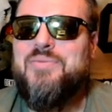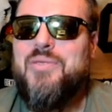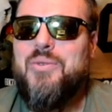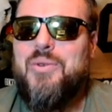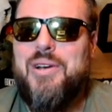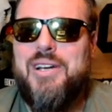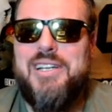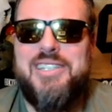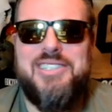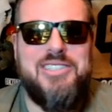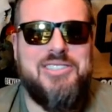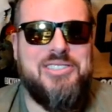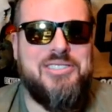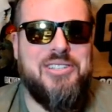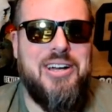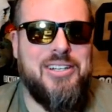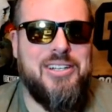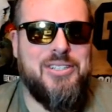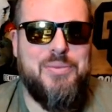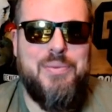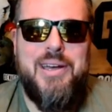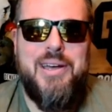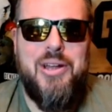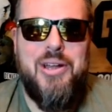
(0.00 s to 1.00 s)
where he just
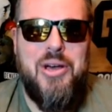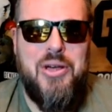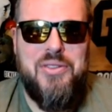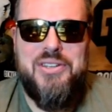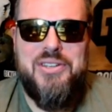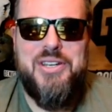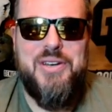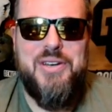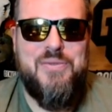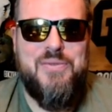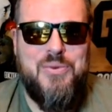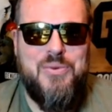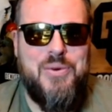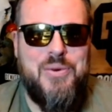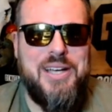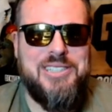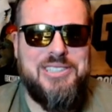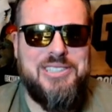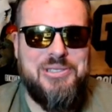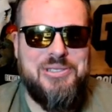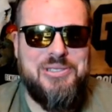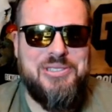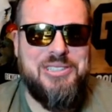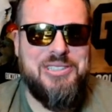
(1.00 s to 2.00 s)
talked about all the different
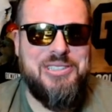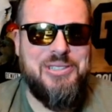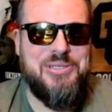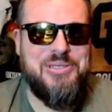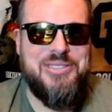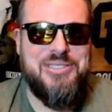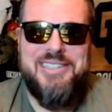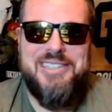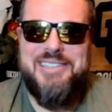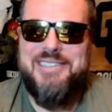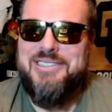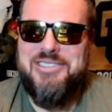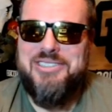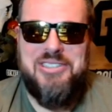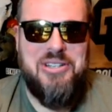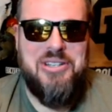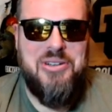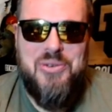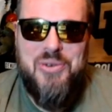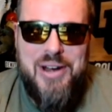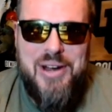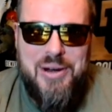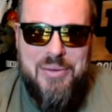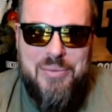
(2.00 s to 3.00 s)
ways you can use it. It's
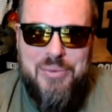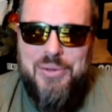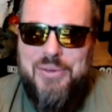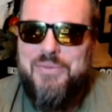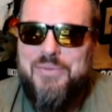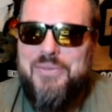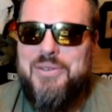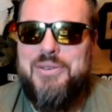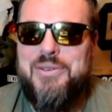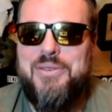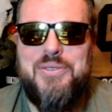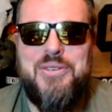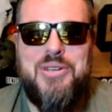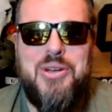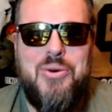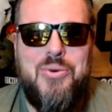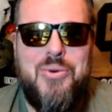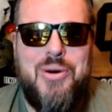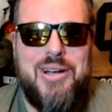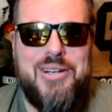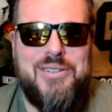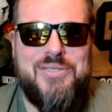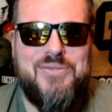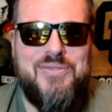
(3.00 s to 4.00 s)
incredible. If you can
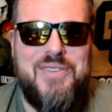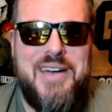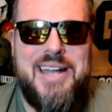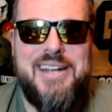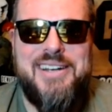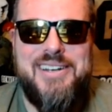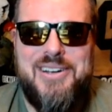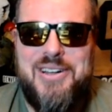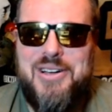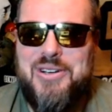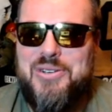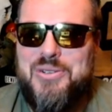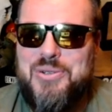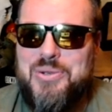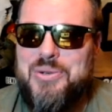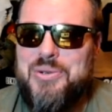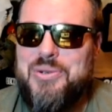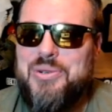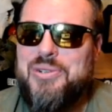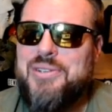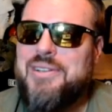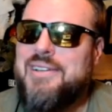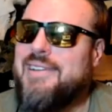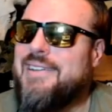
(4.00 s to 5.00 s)
go find it on
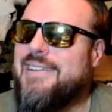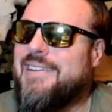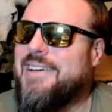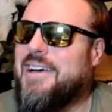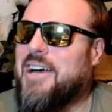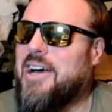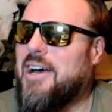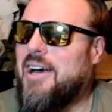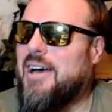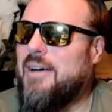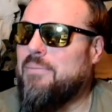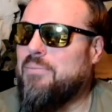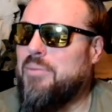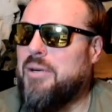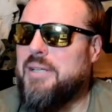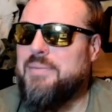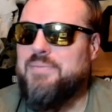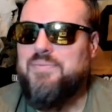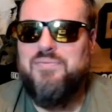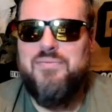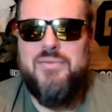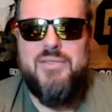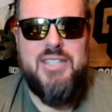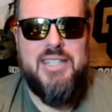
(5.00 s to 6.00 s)
Google.
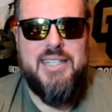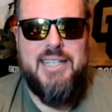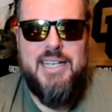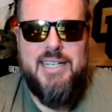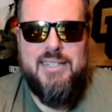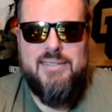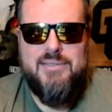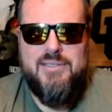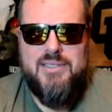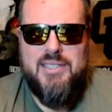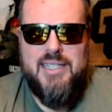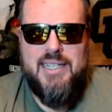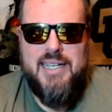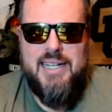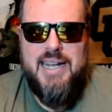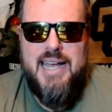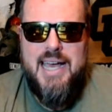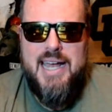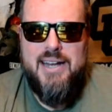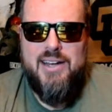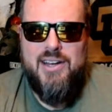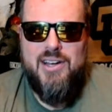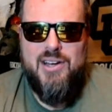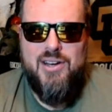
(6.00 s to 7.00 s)
But to get
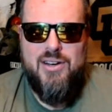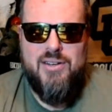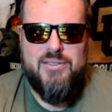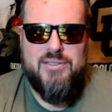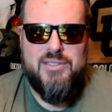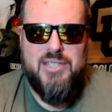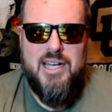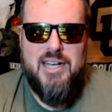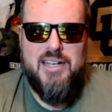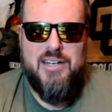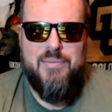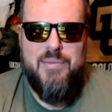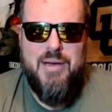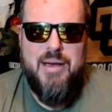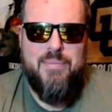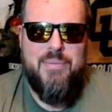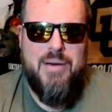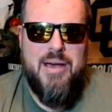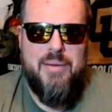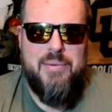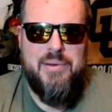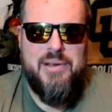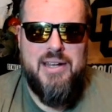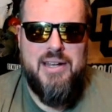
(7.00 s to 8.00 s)
out of here talking about
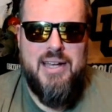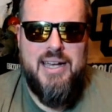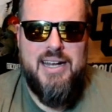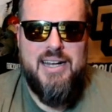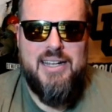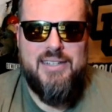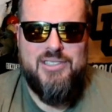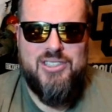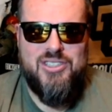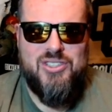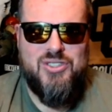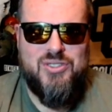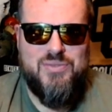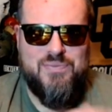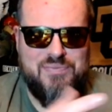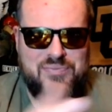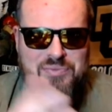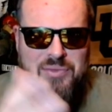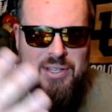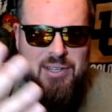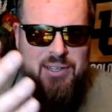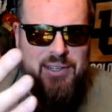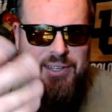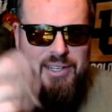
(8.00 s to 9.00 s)
Bobby Knight, I just
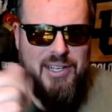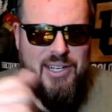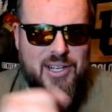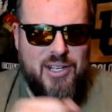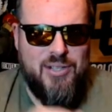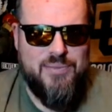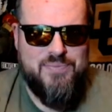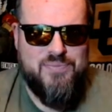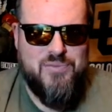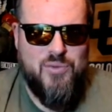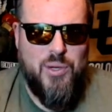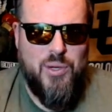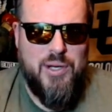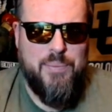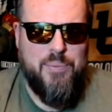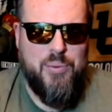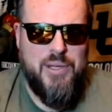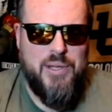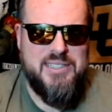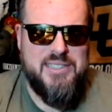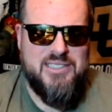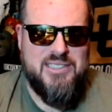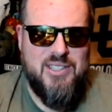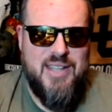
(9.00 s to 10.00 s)
want to
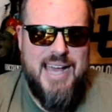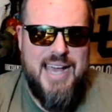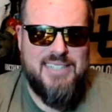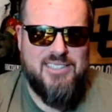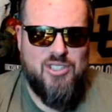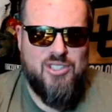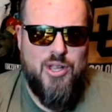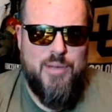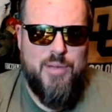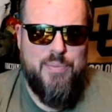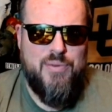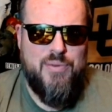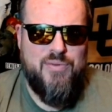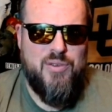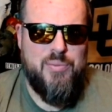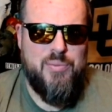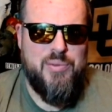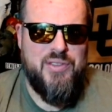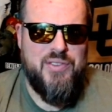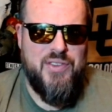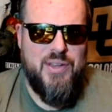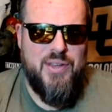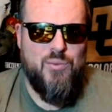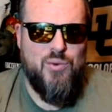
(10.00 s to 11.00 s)
play this last clip of him,
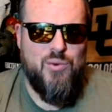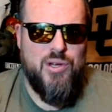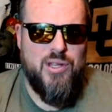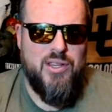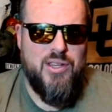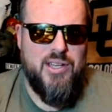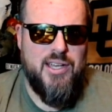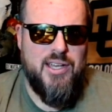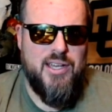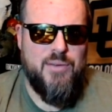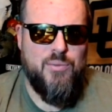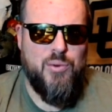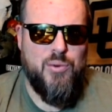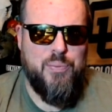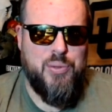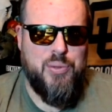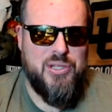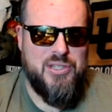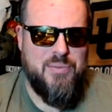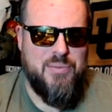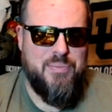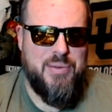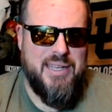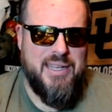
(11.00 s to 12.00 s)
and then we'll
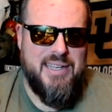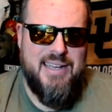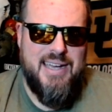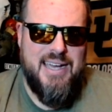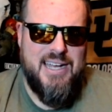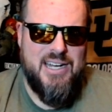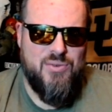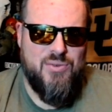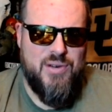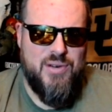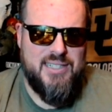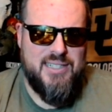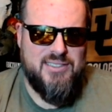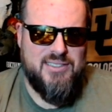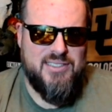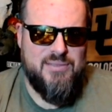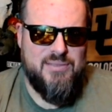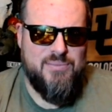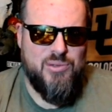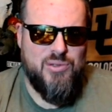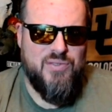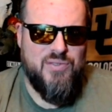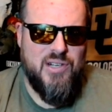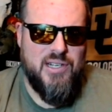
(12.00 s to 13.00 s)
put the big guy to rest
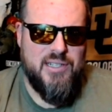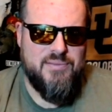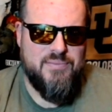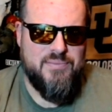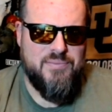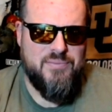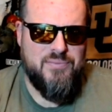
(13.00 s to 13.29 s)
and move on.